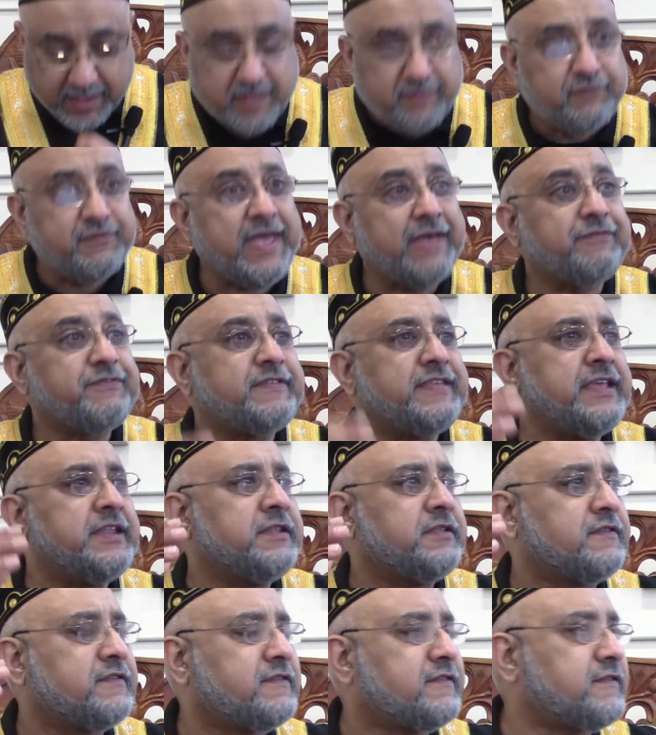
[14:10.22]
We have
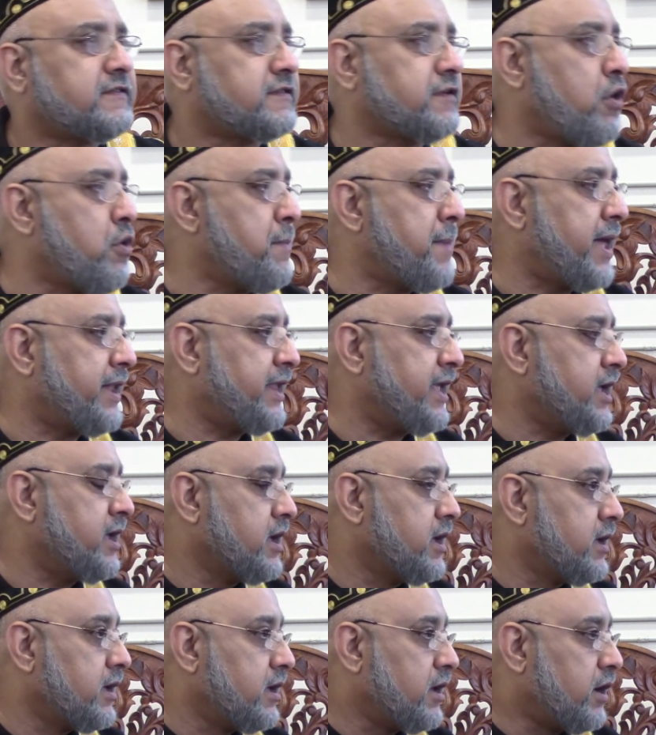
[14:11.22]
seen so
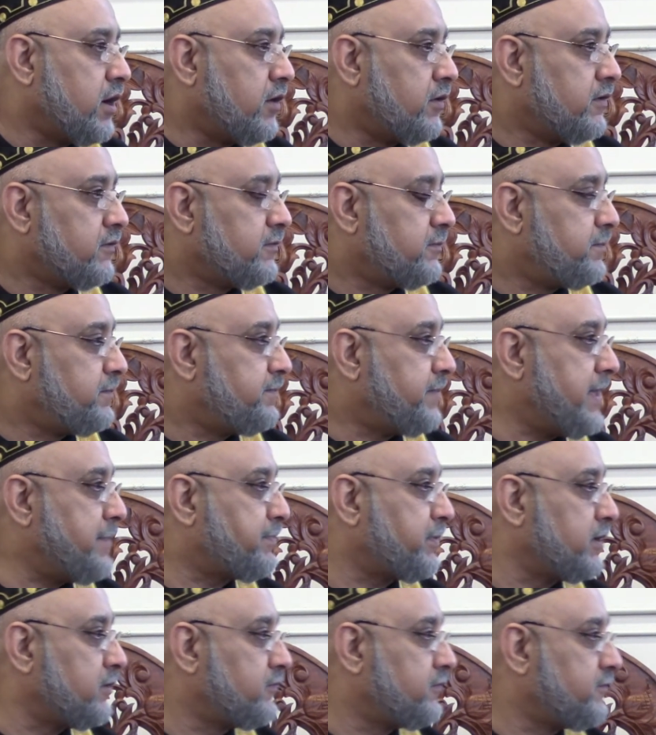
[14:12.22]
many
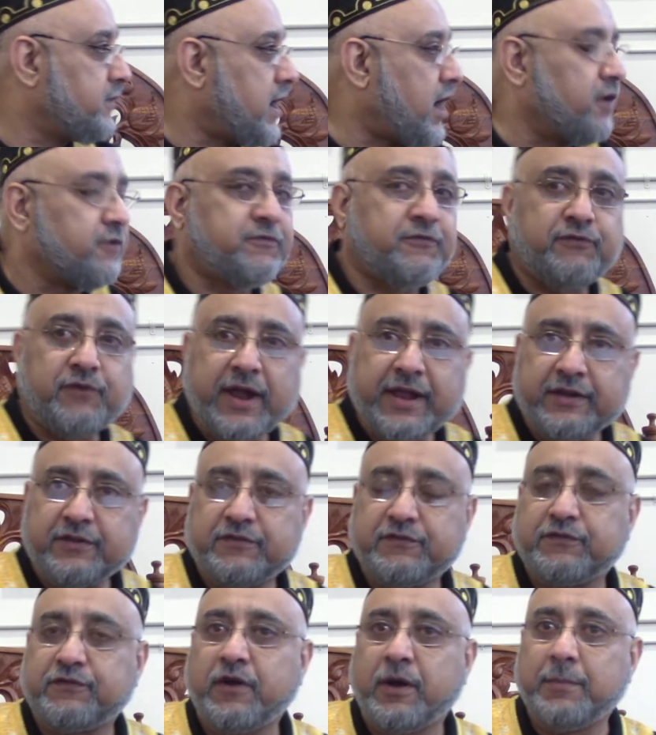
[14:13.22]
people, our
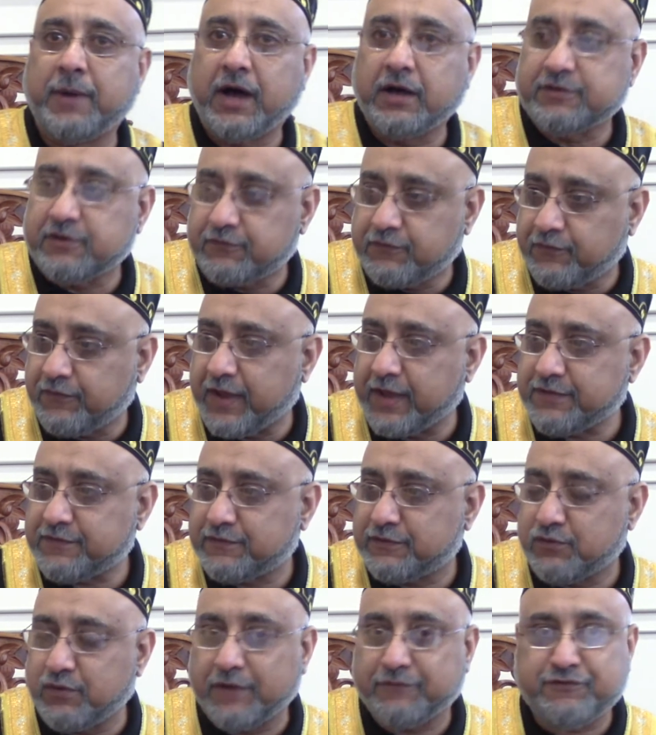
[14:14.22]
friends from other
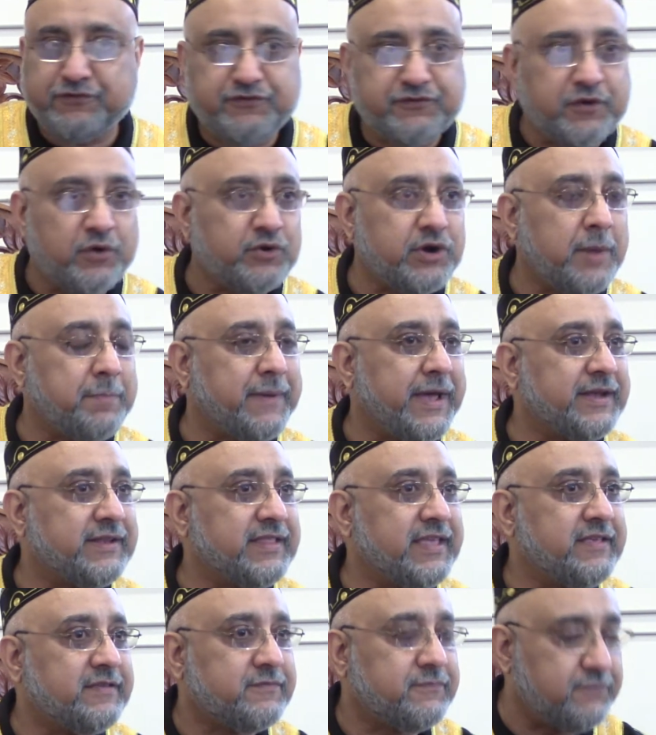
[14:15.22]
faiths who have shown up at
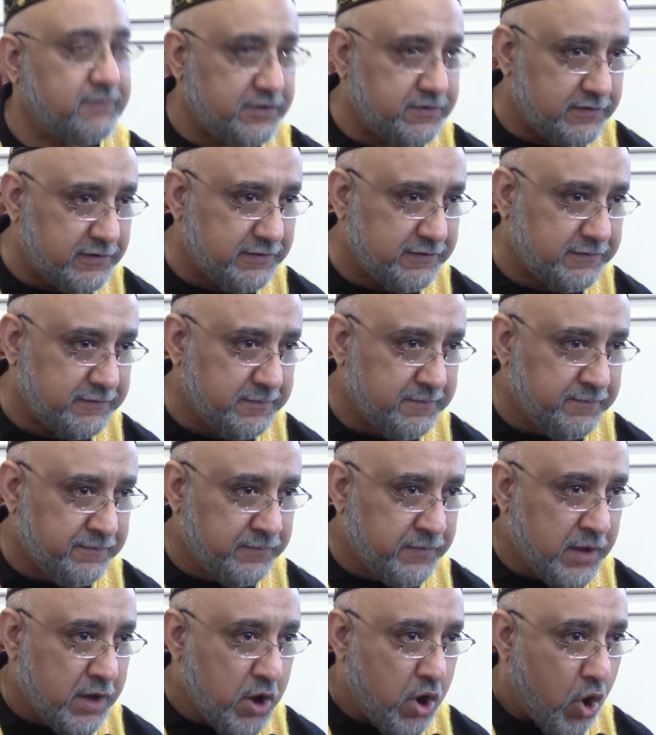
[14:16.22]
these vigils,
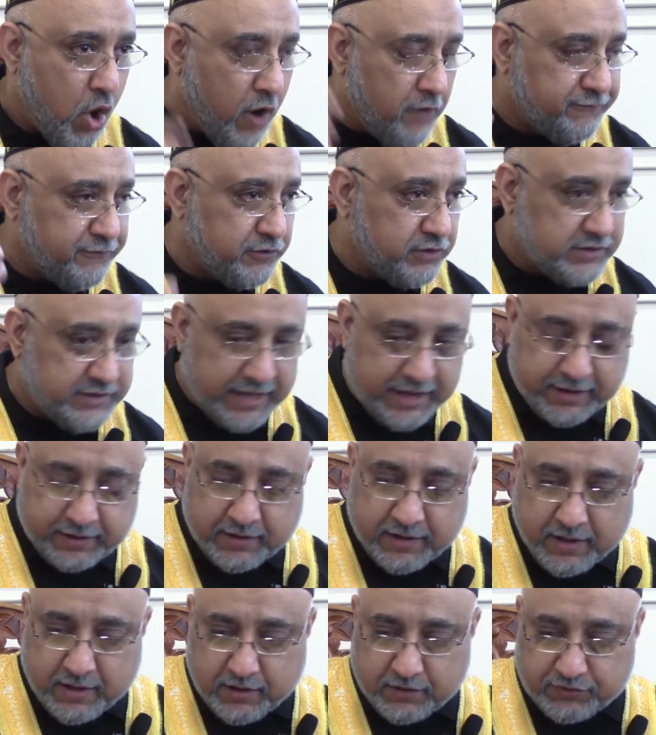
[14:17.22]
offered
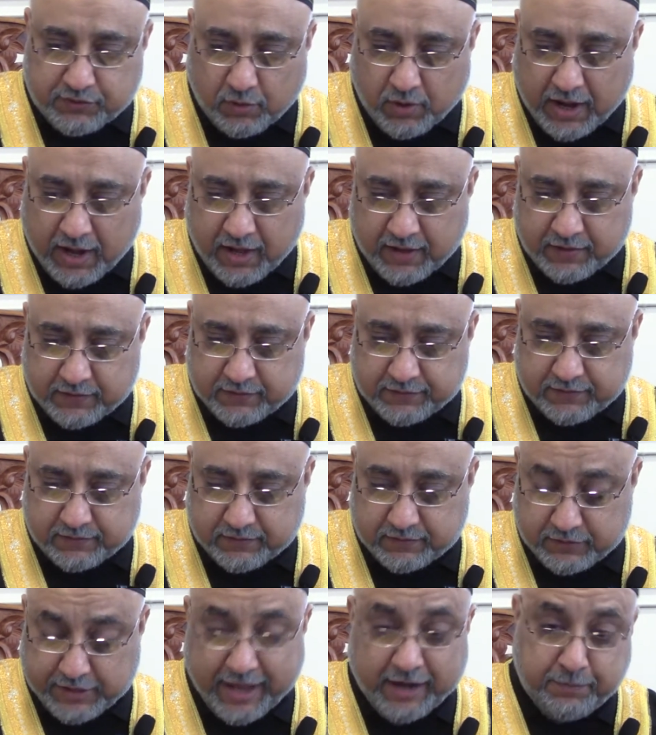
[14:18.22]
their
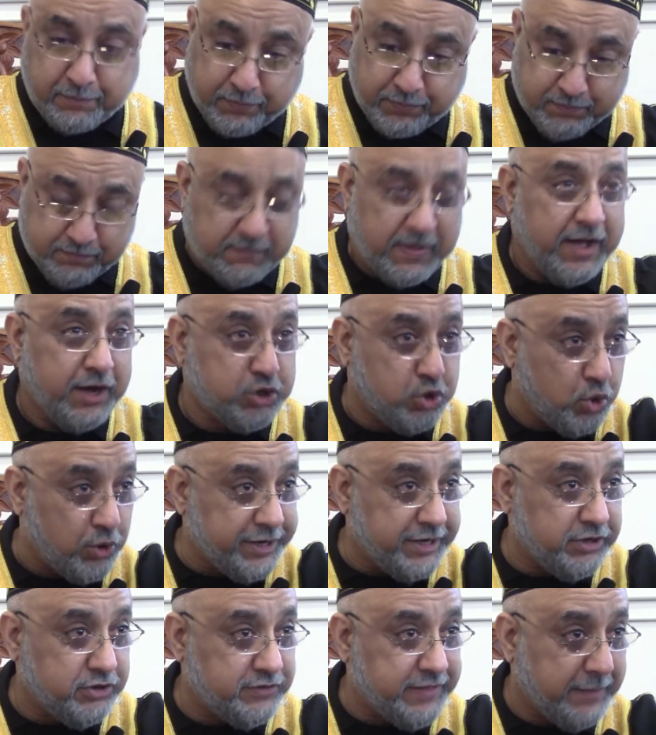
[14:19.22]
du'as, their,
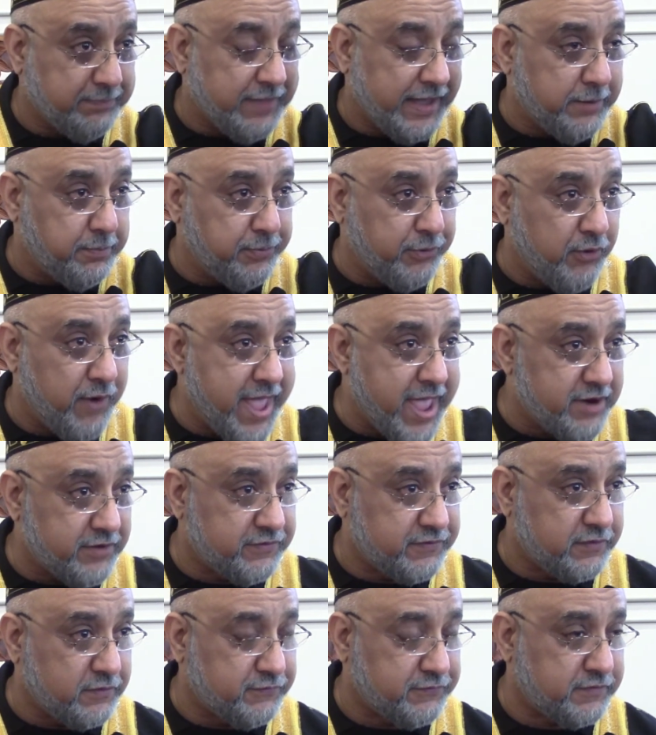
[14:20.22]
according to them, their
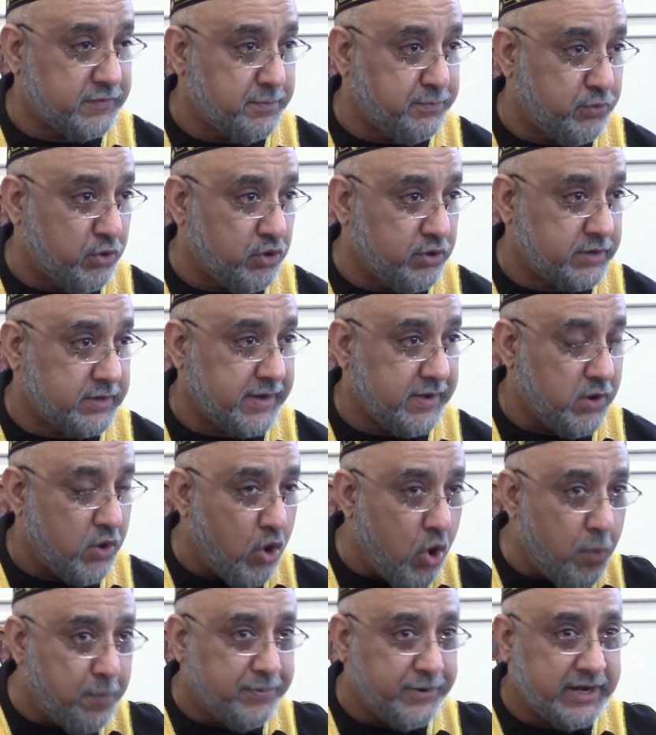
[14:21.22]
prayers of support
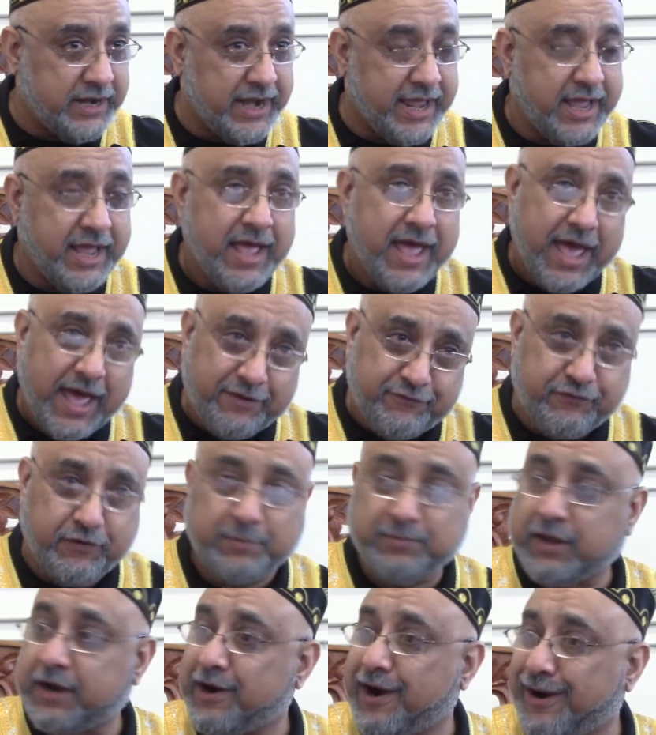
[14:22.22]
openly and
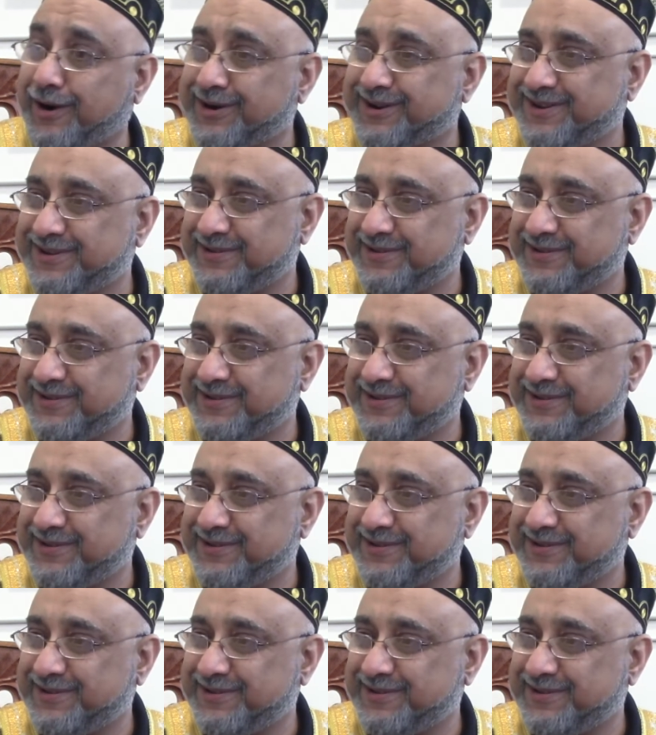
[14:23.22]
from their heart,